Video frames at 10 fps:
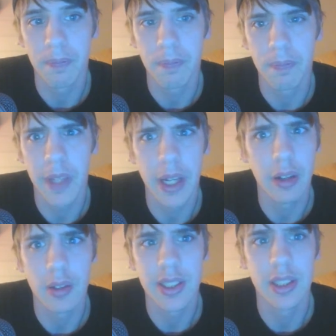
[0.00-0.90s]
Yeah, I
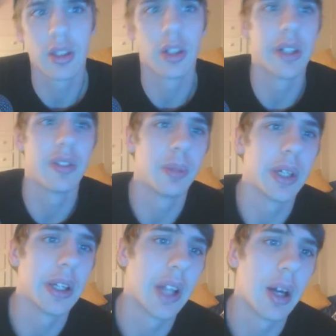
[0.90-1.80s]
don't see this card ever
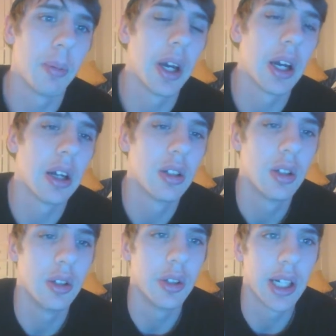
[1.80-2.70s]
being that bad.
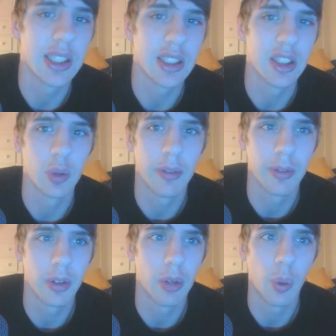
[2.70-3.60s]
You guys can just wait for
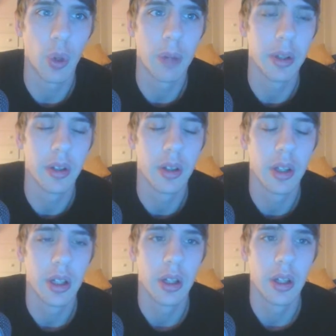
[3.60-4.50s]
the right weapon
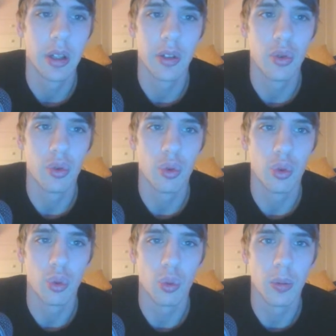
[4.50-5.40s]

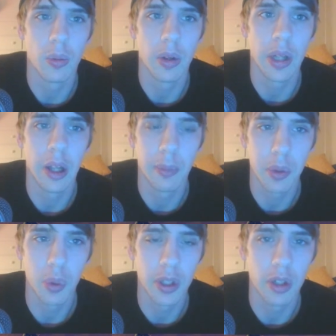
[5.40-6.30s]
to help
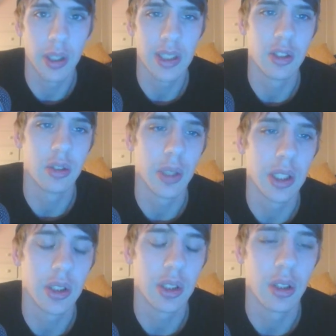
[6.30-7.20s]
you in the right
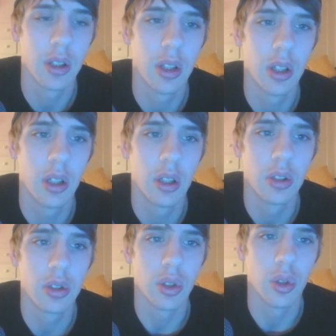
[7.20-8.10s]
situation.
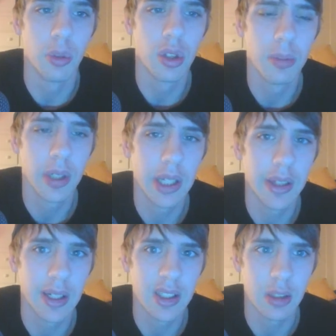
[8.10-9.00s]
So Molten Blade I think
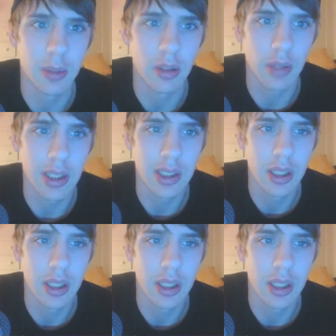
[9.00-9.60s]
is going to be great.